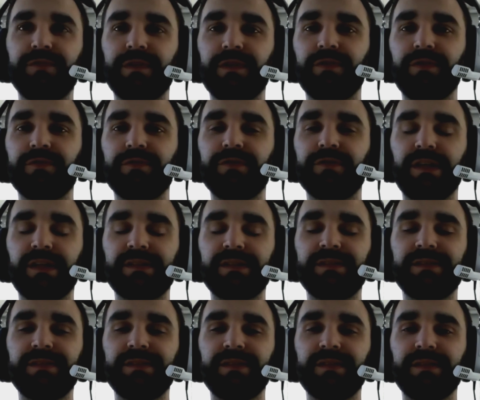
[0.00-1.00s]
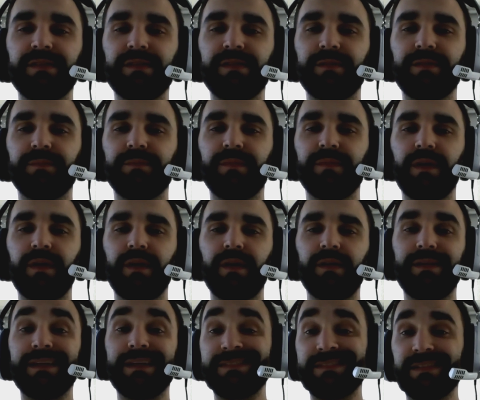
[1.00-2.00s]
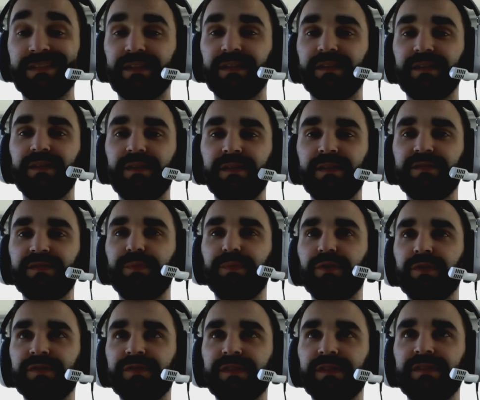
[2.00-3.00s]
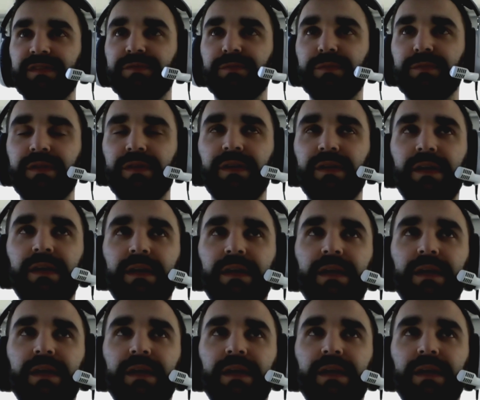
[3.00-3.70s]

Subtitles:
contracts testing is a process where